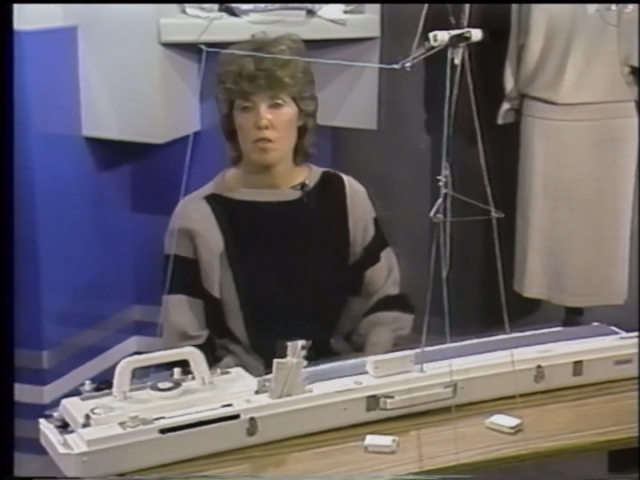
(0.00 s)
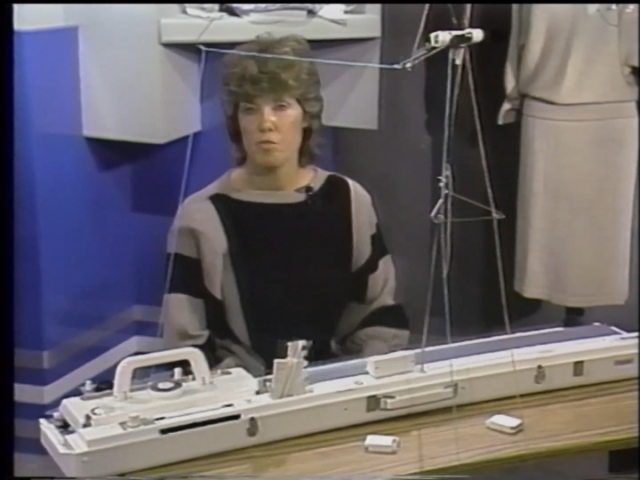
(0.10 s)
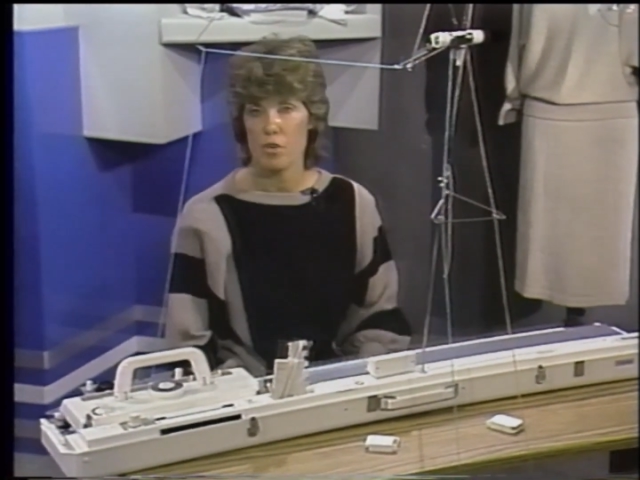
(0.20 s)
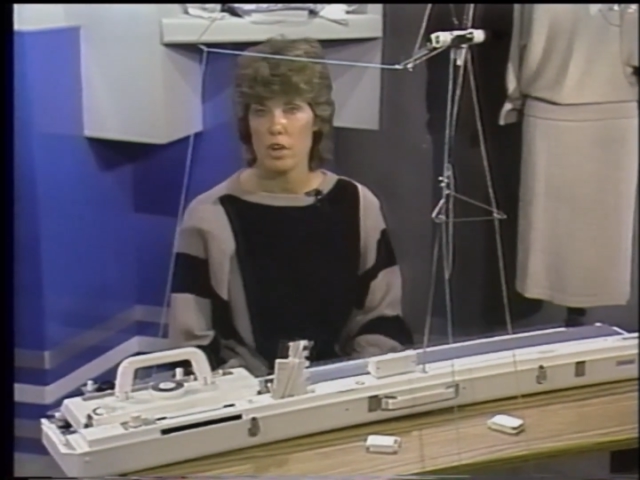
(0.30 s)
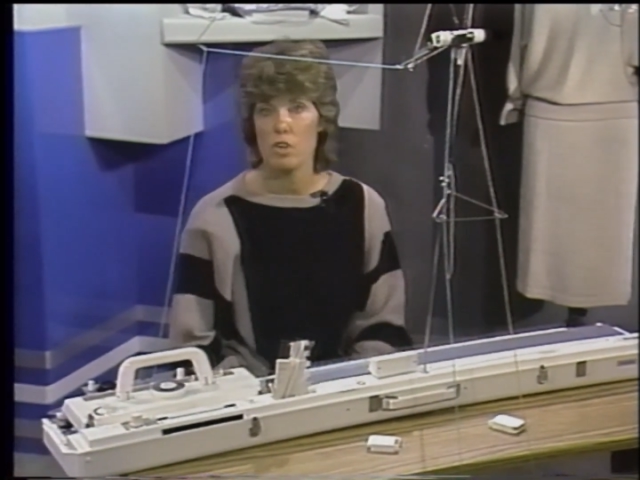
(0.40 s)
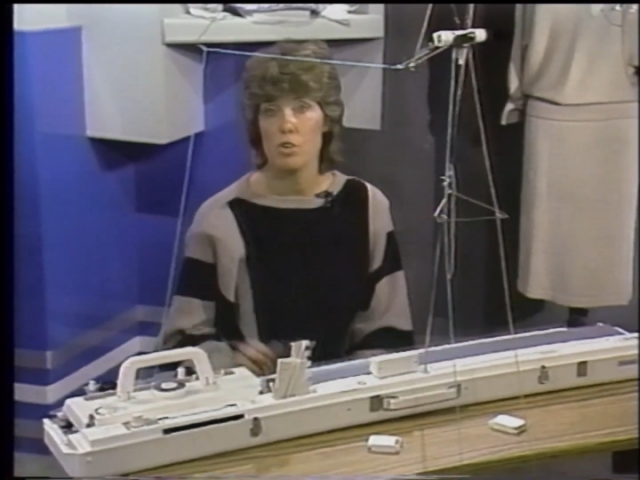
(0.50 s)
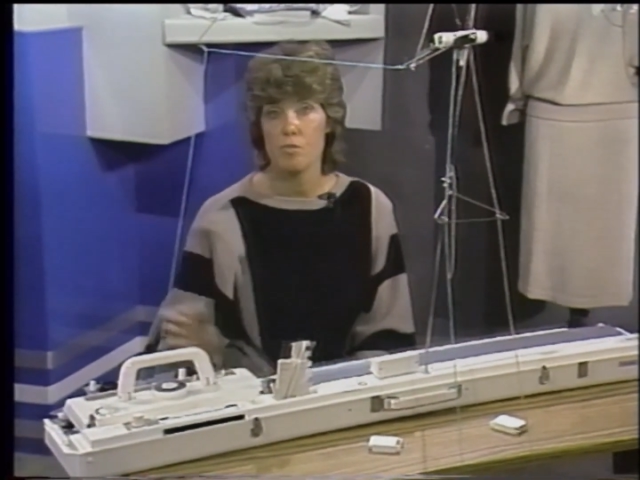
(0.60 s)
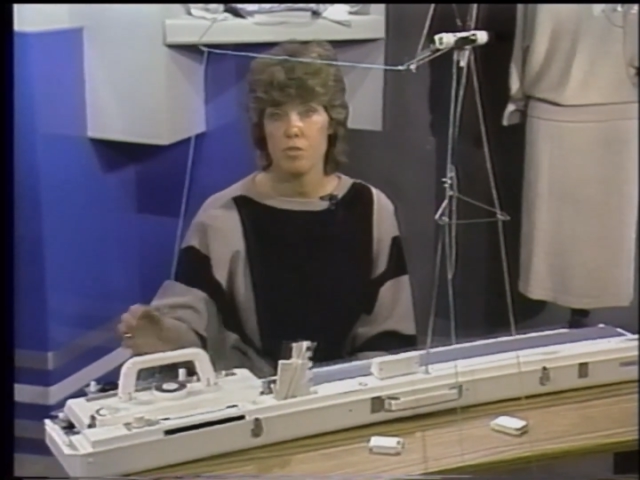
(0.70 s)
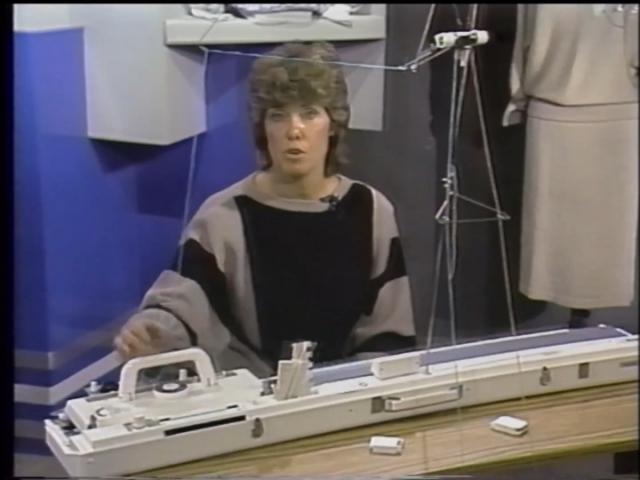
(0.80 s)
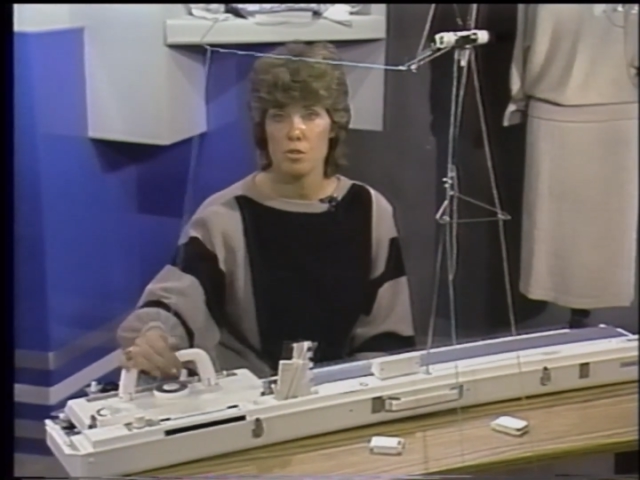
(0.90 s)
for a good
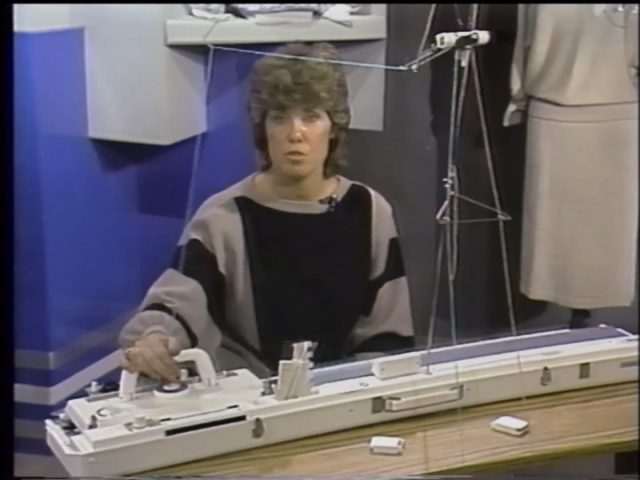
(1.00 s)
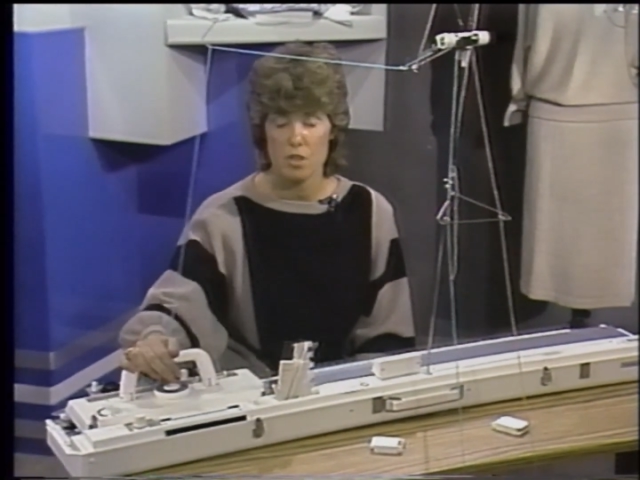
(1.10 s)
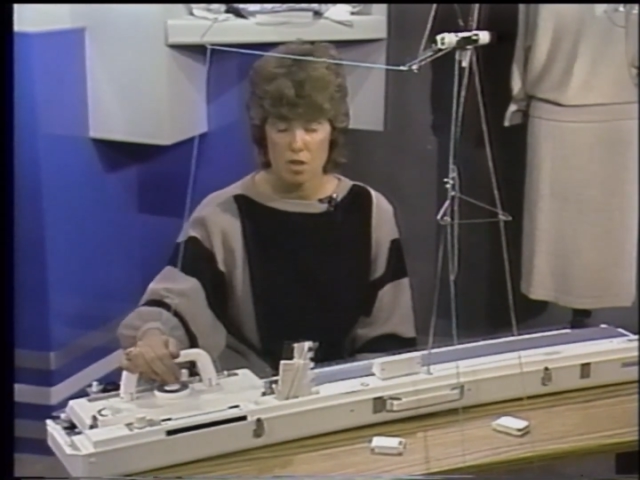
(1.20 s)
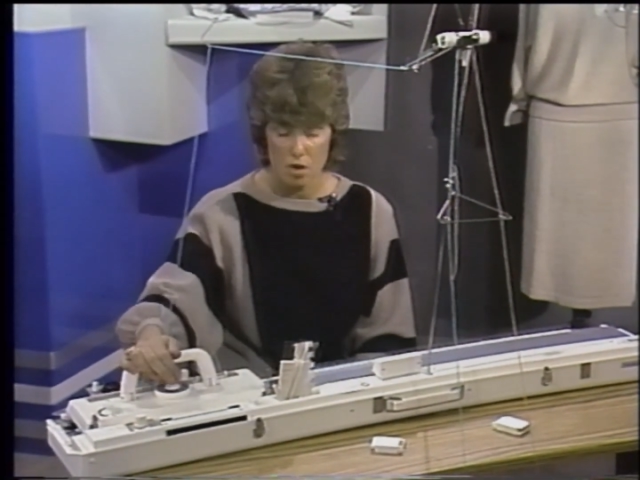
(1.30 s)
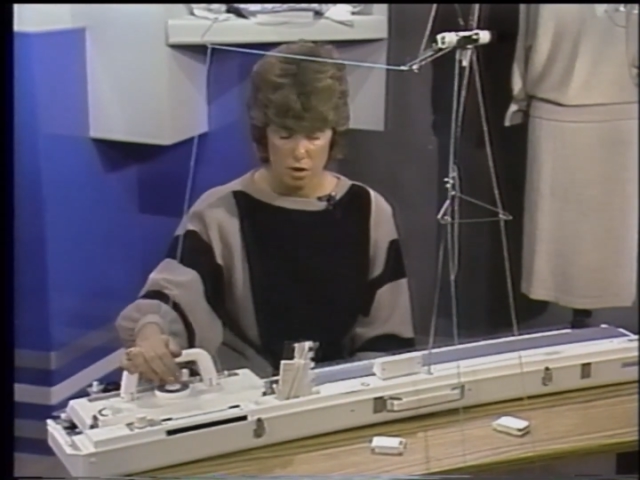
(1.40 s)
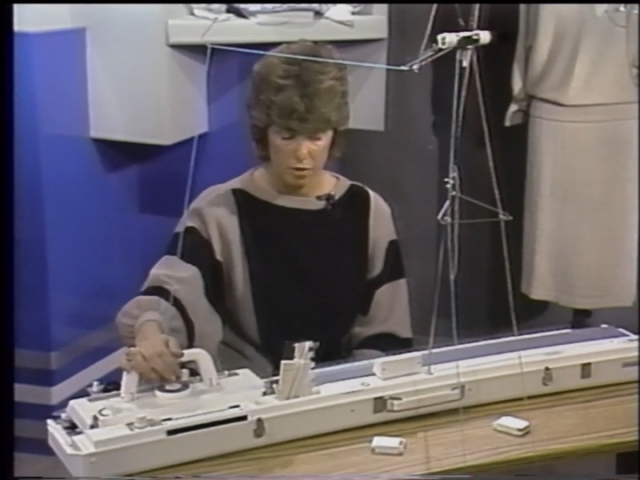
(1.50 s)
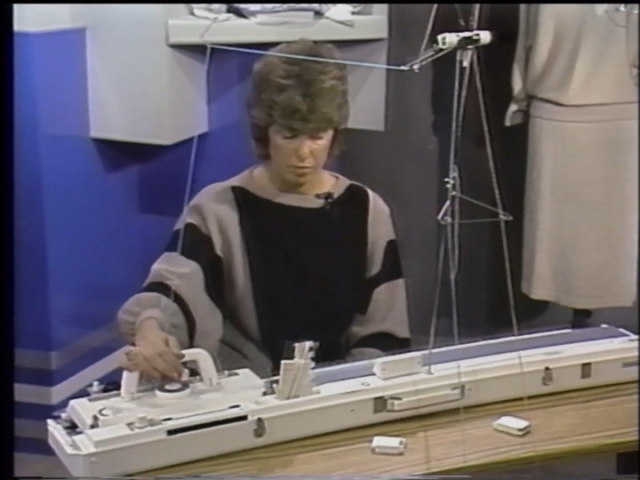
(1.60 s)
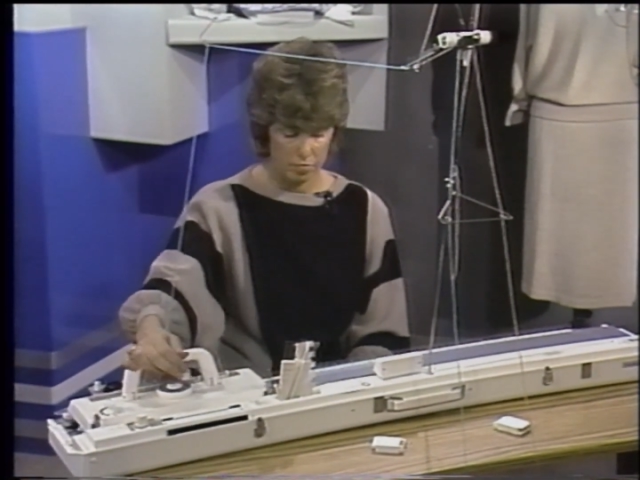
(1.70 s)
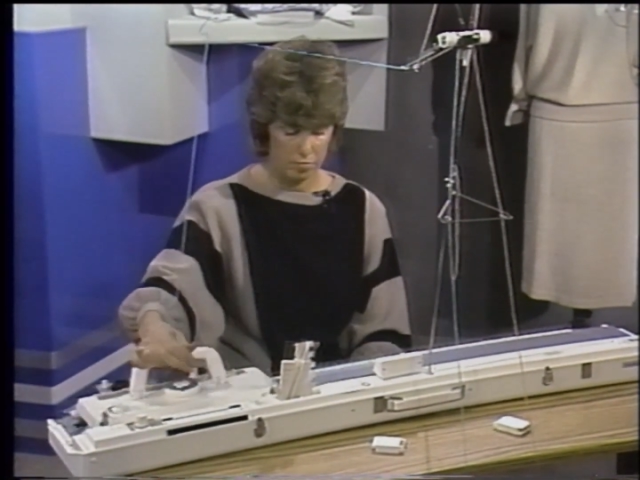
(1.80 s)
flow to the yarn.